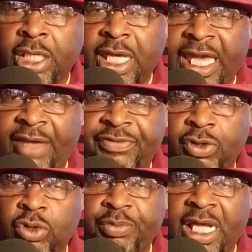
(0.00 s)
After
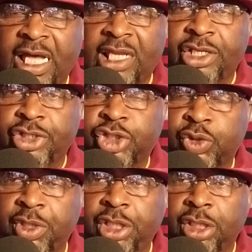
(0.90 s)
hooping and hollering in the
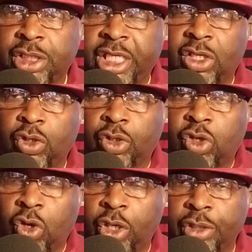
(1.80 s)
street, they go to
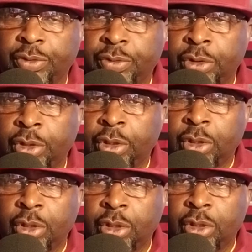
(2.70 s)
court.
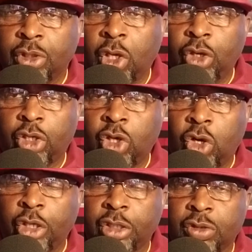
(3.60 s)
Go to
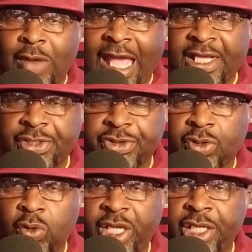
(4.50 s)
court, crackers
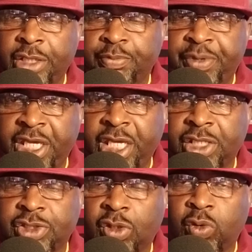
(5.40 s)
acquitted, pig
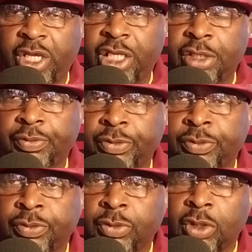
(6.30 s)
is acquitted.
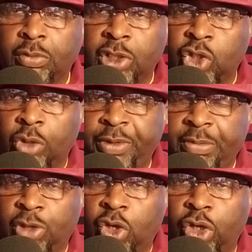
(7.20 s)
A little bit
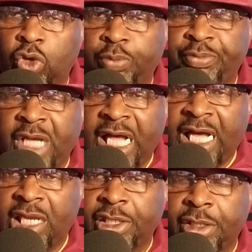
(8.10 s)
more hooping and
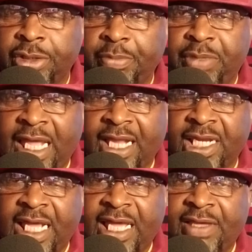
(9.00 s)
hollering. The Black
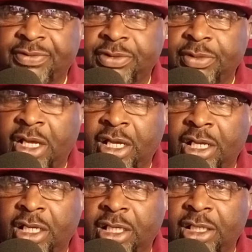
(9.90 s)
Lives
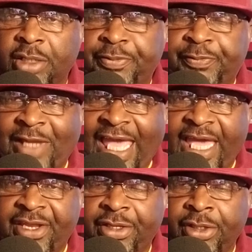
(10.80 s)

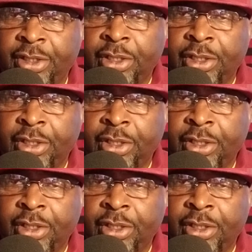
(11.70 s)
flatter,